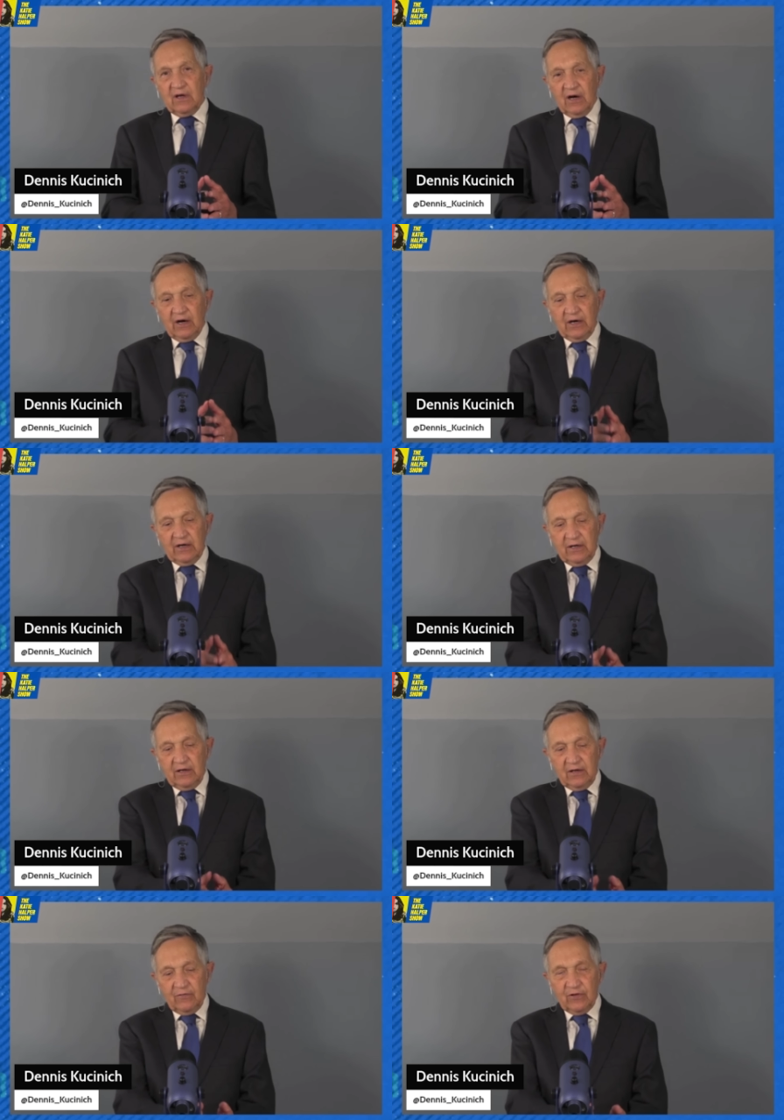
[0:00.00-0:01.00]

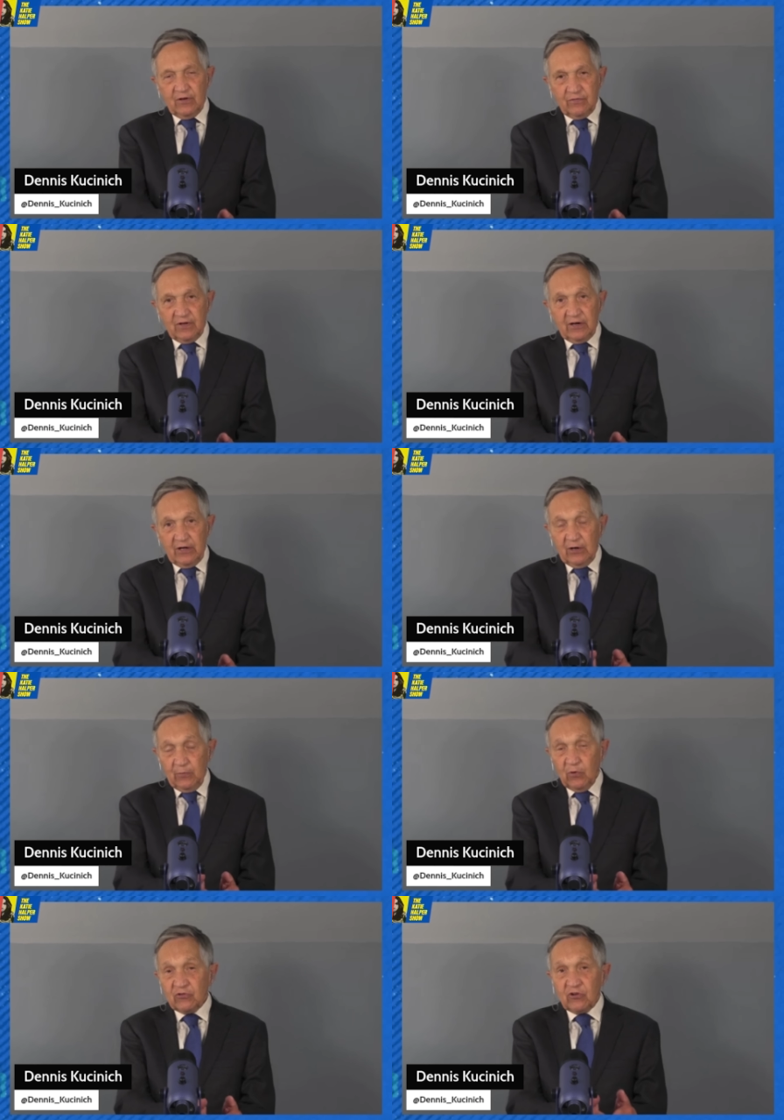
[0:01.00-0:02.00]
And he
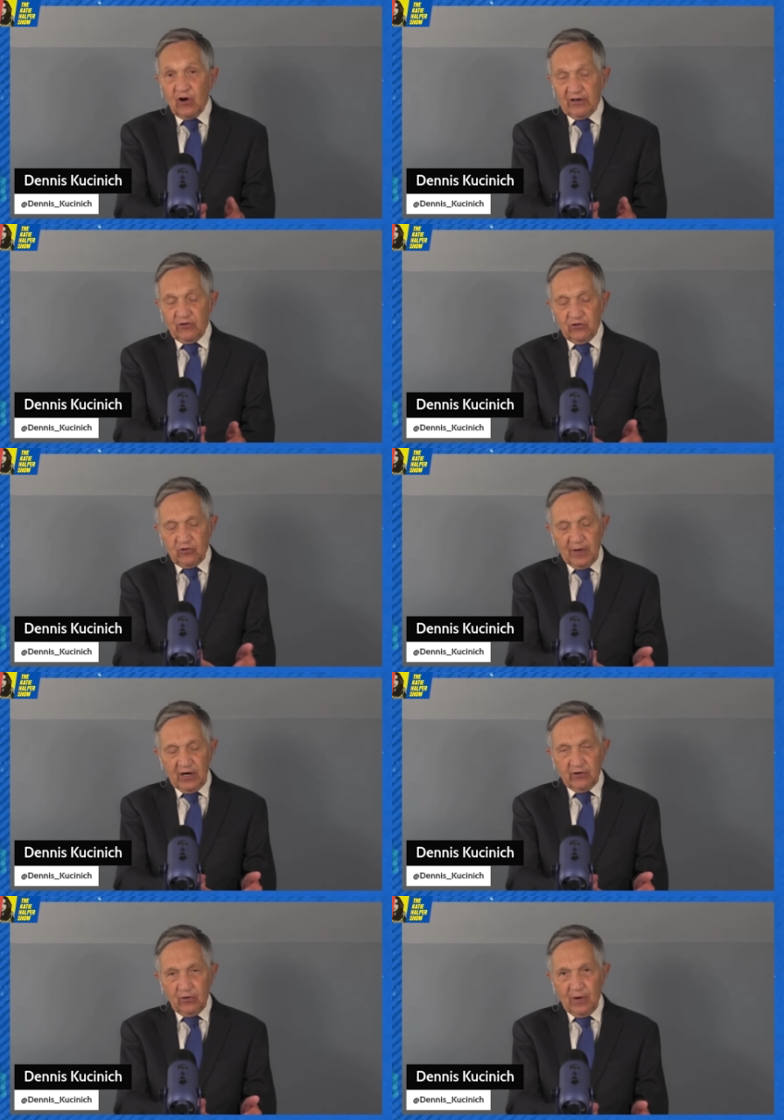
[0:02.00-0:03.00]
wasn't talking just
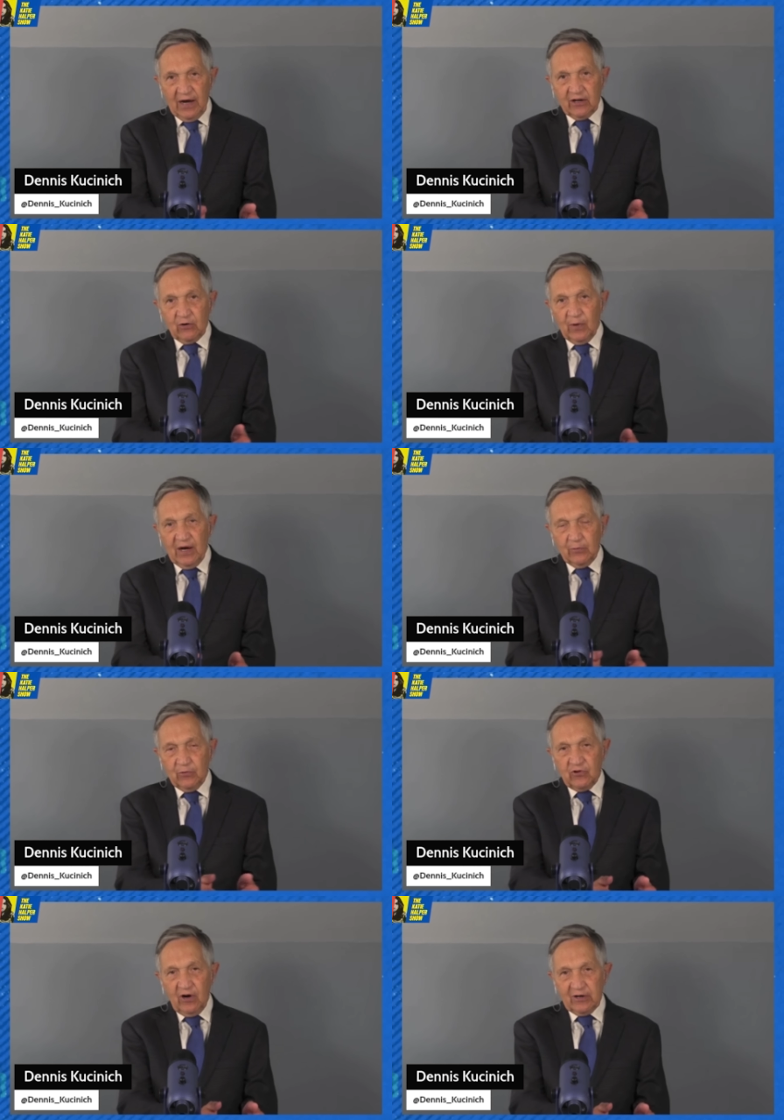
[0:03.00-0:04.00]
about Iraq and Iran. He
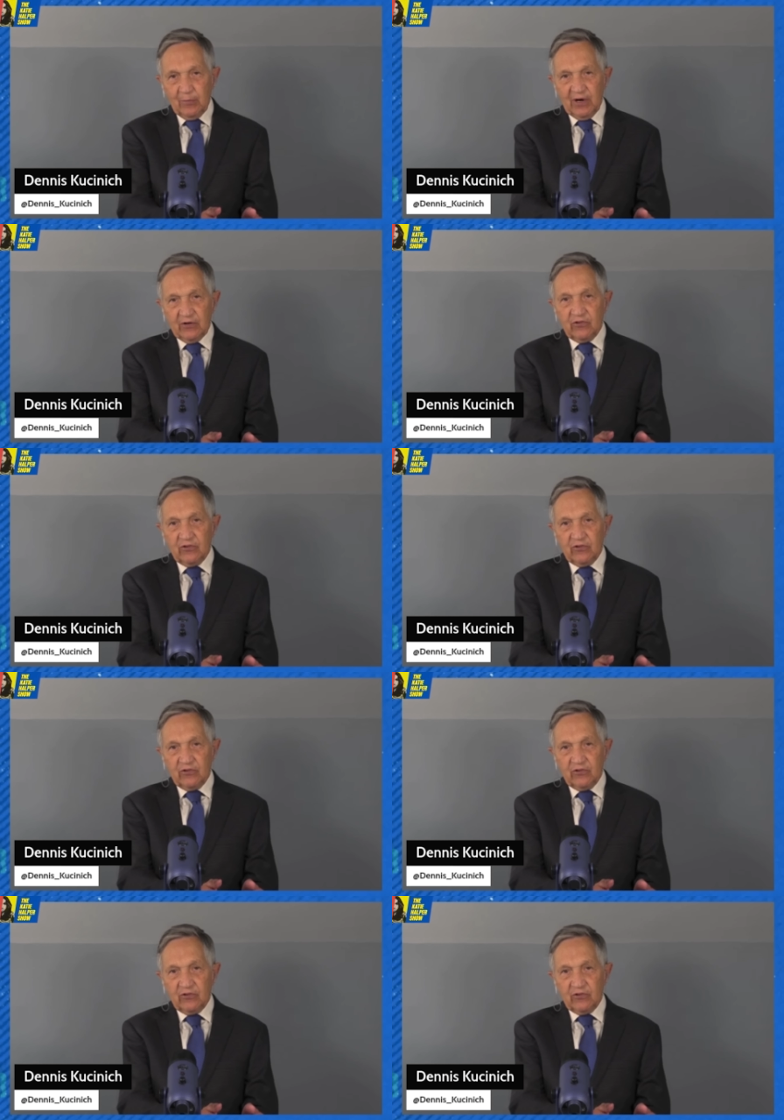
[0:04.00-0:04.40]
was talking about